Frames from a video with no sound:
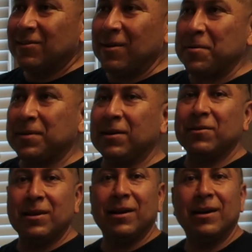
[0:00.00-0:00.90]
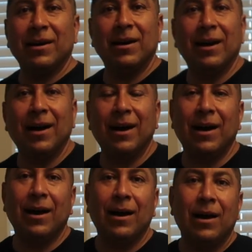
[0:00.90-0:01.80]
so that's good. I that's something
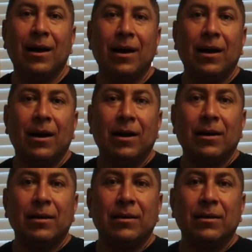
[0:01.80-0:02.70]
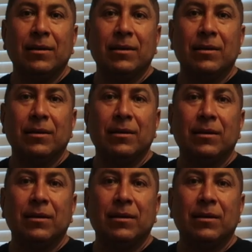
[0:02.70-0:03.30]
new I didn't know, that Robstown actually